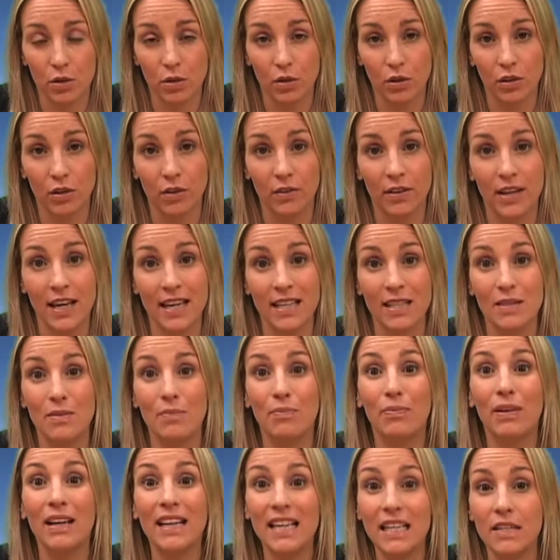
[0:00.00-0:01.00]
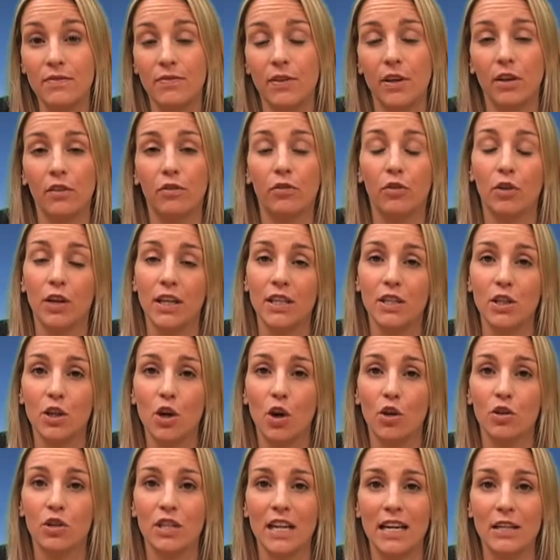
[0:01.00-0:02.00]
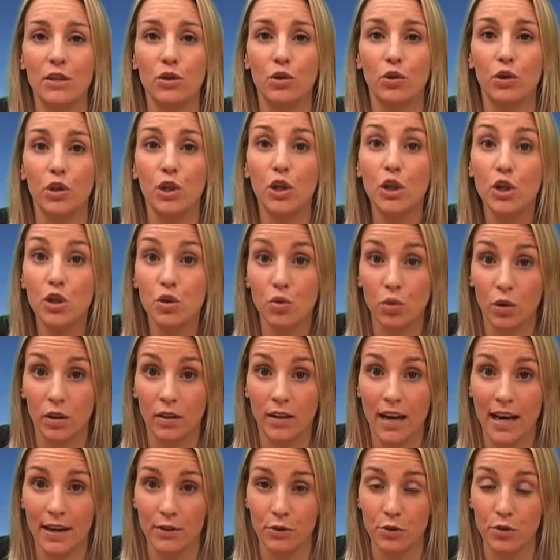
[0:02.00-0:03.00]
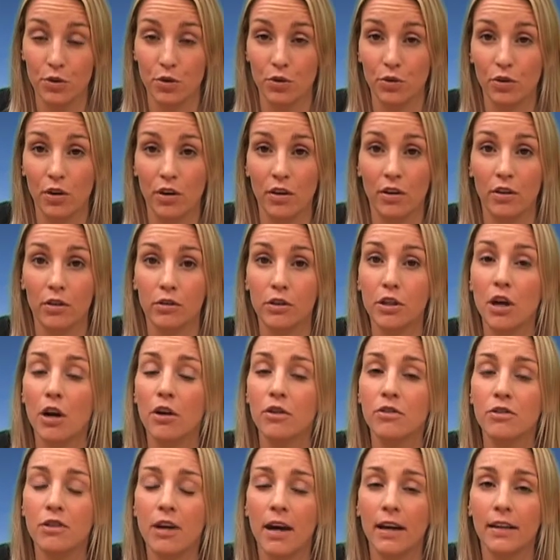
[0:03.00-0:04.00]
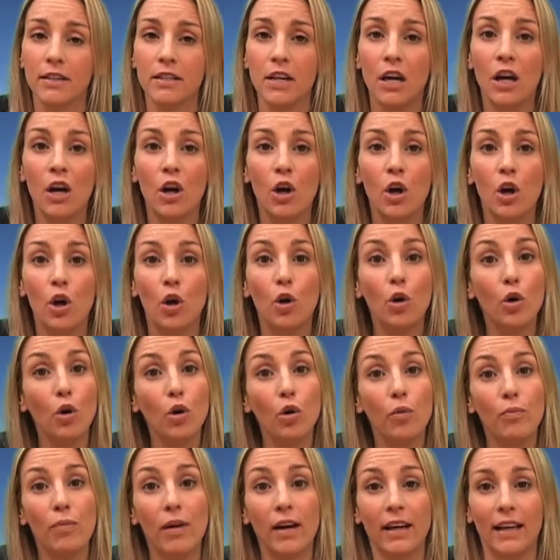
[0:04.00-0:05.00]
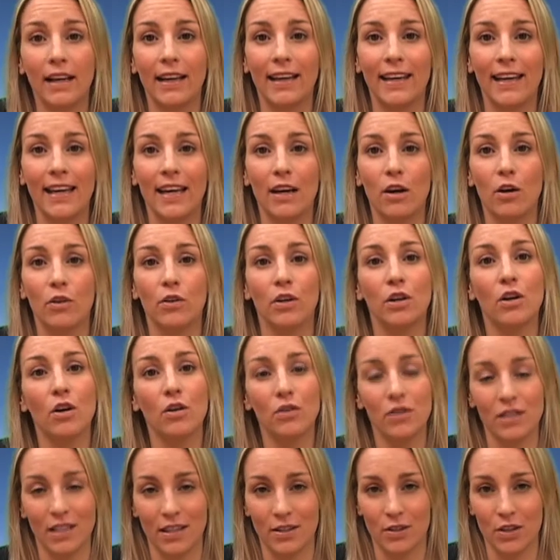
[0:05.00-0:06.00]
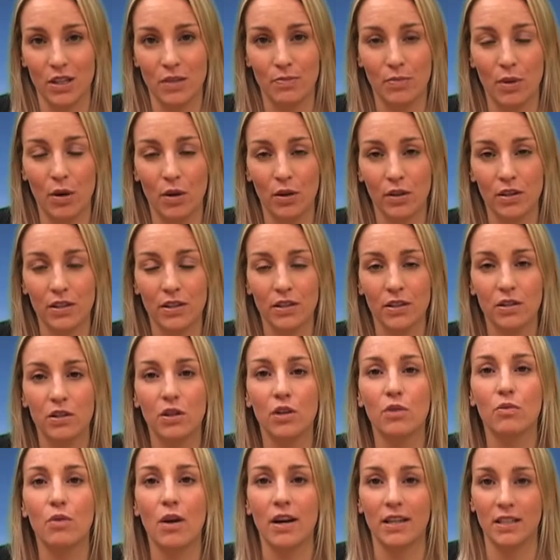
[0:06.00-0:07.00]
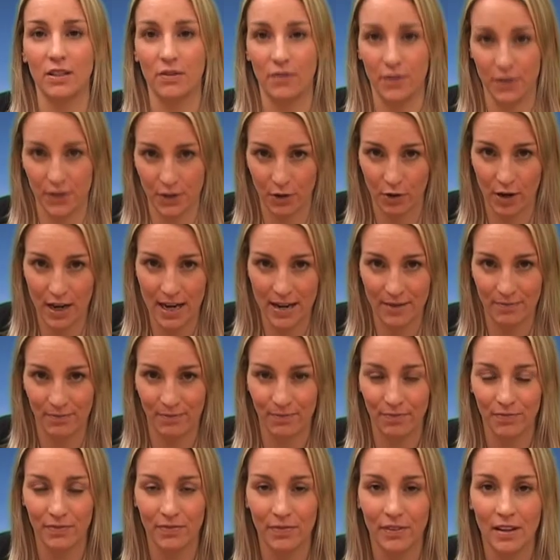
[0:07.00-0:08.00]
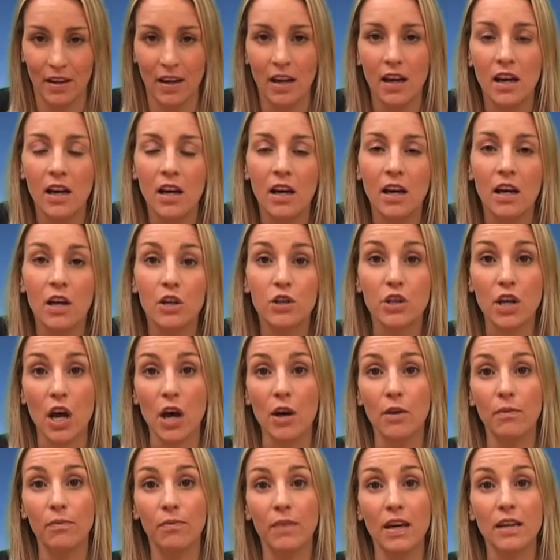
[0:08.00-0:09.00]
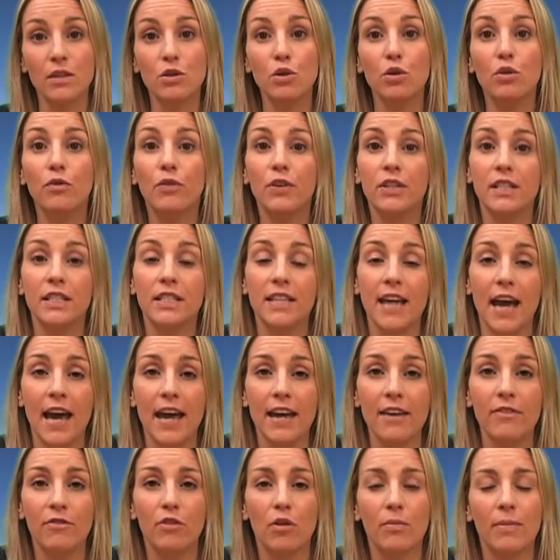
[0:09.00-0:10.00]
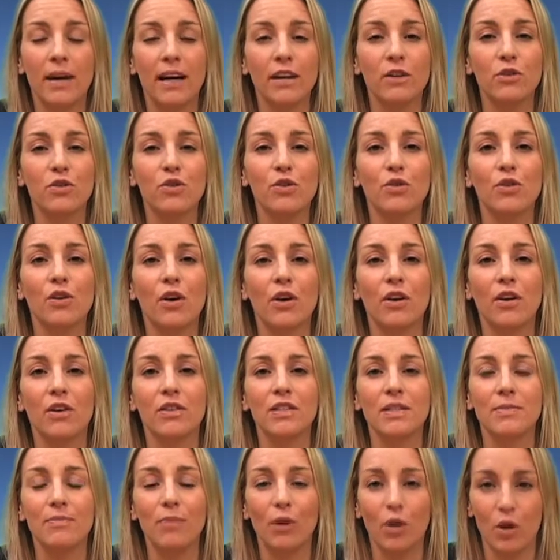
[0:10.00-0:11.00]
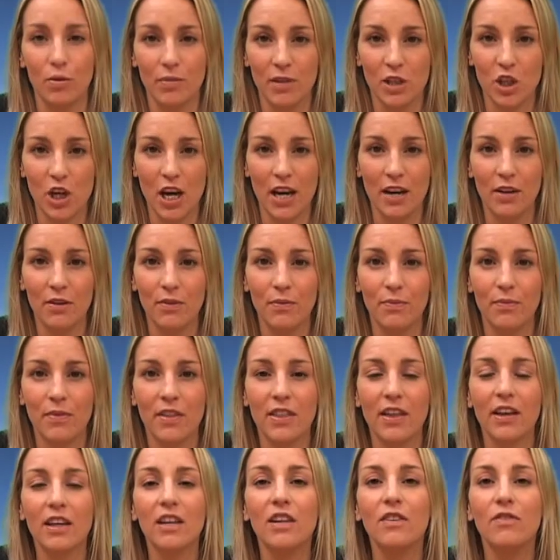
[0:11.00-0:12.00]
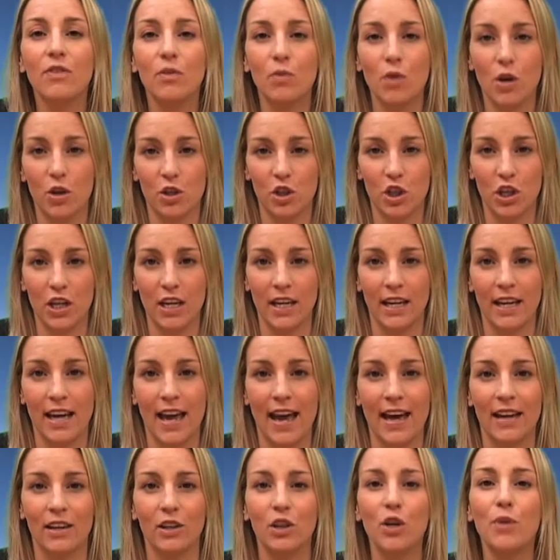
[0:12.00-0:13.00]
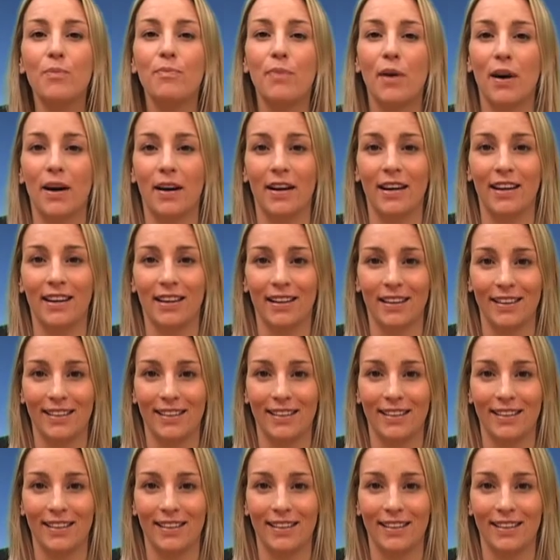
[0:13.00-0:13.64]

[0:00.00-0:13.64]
all on this, please feel free to contact your usual Addleshaw Goddard contact or by clicking on the Contact Us box to the right of the screen. So that's all for today from Addleshaw Goddard's Employment Channel. Thank you for watching and goodbye.